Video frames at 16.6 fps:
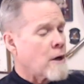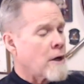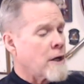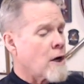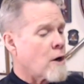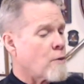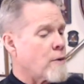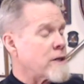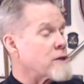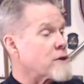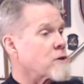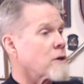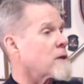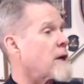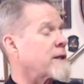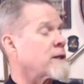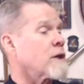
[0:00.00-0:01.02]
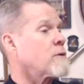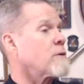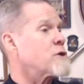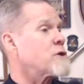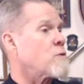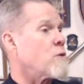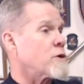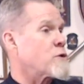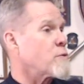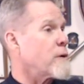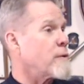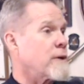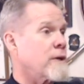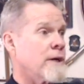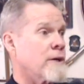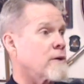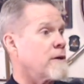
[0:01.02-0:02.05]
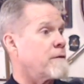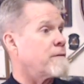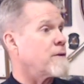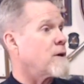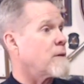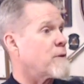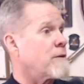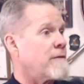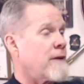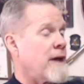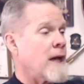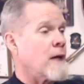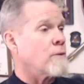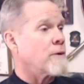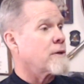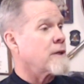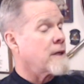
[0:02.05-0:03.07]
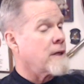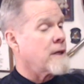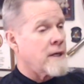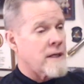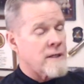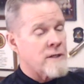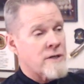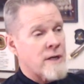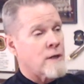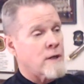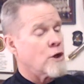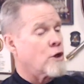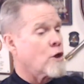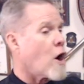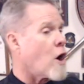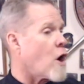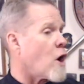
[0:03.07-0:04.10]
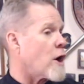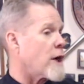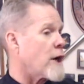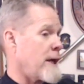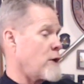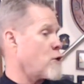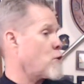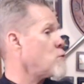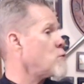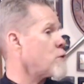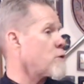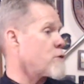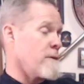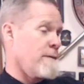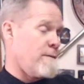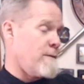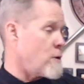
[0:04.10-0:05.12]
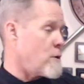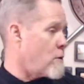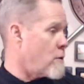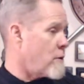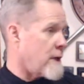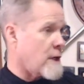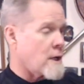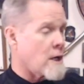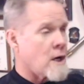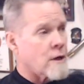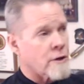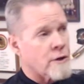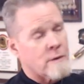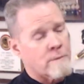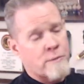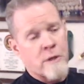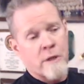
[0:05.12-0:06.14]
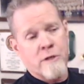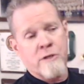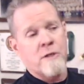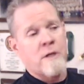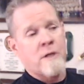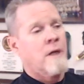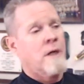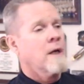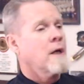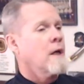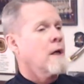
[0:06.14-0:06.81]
we just looked like the Griswolds. We would literally fill up the van with the kids and the dog and coolers of food and coloring books and...